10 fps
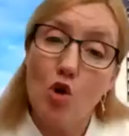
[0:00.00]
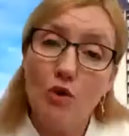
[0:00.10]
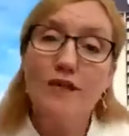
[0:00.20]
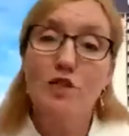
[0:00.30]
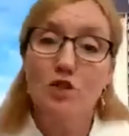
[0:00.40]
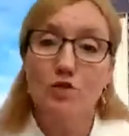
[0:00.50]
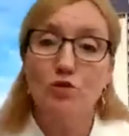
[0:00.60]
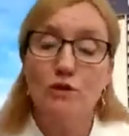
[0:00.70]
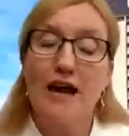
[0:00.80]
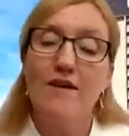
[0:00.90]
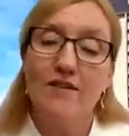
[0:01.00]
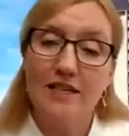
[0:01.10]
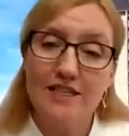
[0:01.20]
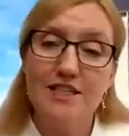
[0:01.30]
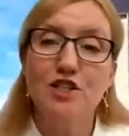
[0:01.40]
only school to have an
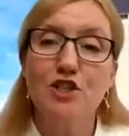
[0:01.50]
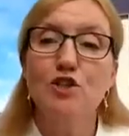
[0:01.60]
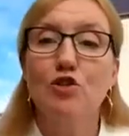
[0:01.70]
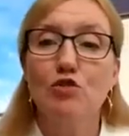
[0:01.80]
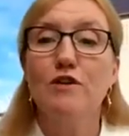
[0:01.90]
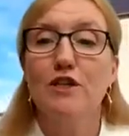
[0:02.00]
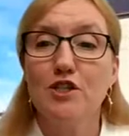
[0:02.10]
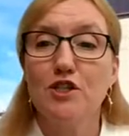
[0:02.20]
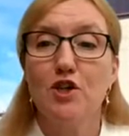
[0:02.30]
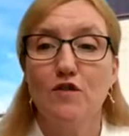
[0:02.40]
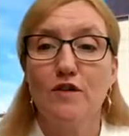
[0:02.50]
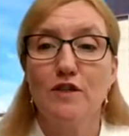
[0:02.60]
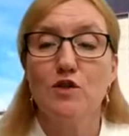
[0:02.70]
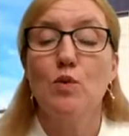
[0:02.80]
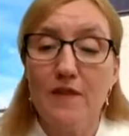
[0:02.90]
additional career
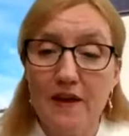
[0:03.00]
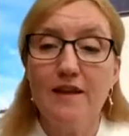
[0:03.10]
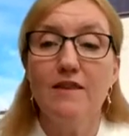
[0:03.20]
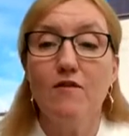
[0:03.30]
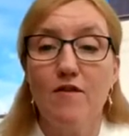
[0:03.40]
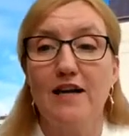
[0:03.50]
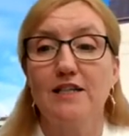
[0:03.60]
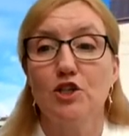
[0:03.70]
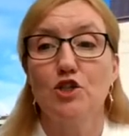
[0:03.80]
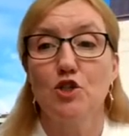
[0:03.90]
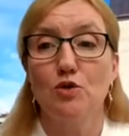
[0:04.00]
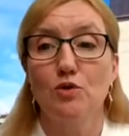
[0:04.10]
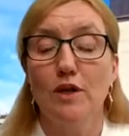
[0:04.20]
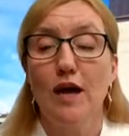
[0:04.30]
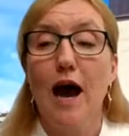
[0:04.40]
service within the faculty or
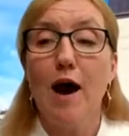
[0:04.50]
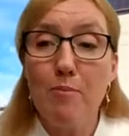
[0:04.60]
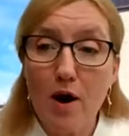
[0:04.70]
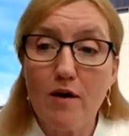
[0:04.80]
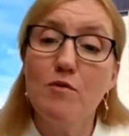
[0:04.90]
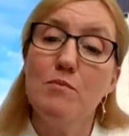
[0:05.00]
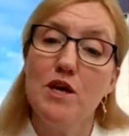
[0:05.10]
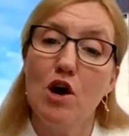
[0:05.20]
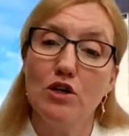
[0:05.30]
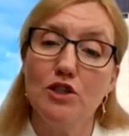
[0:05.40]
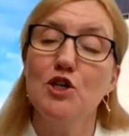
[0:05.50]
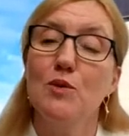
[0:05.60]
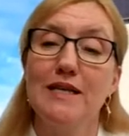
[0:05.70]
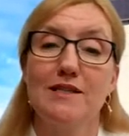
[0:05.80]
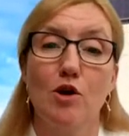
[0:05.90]
school, above and beyond
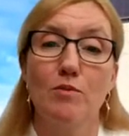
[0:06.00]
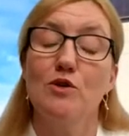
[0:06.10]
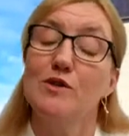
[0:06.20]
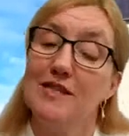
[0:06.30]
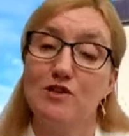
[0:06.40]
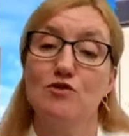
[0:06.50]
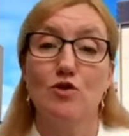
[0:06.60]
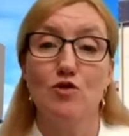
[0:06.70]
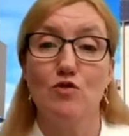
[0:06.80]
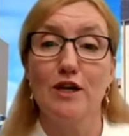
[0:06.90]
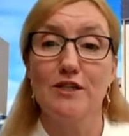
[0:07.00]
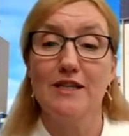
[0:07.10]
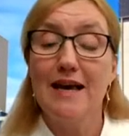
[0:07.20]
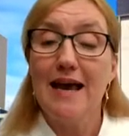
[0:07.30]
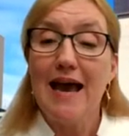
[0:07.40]
UNSW Central
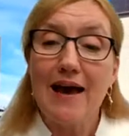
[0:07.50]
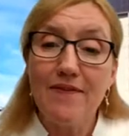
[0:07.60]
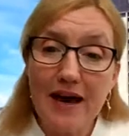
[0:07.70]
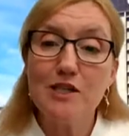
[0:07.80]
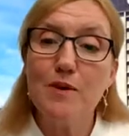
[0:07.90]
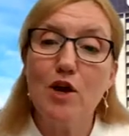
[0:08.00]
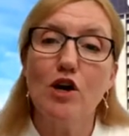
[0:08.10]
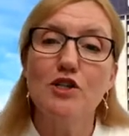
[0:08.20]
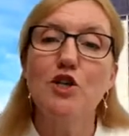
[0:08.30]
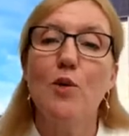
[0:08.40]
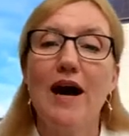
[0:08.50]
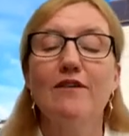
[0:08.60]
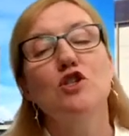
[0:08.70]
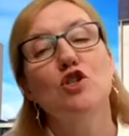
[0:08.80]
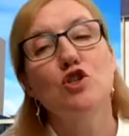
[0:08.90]
Careers. And that is because you
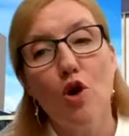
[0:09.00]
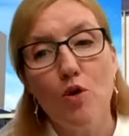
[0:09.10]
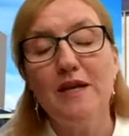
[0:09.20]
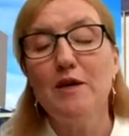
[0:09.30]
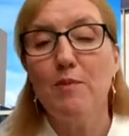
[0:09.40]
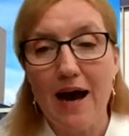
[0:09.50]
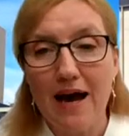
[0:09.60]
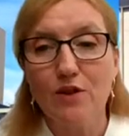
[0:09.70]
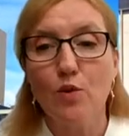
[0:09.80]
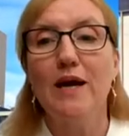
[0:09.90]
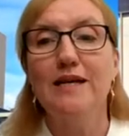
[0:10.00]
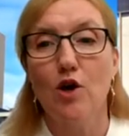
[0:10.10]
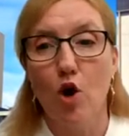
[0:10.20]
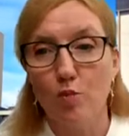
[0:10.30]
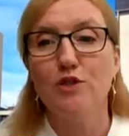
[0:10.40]
have so many pathways
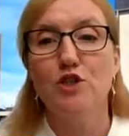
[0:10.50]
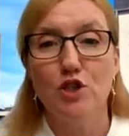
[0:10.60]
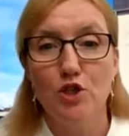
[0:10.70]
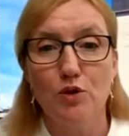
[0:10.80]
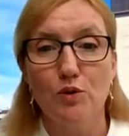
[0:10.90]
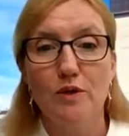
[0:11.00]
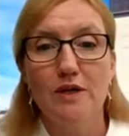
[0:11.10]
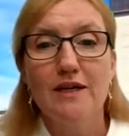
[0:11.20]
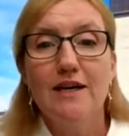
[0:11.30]
open to you.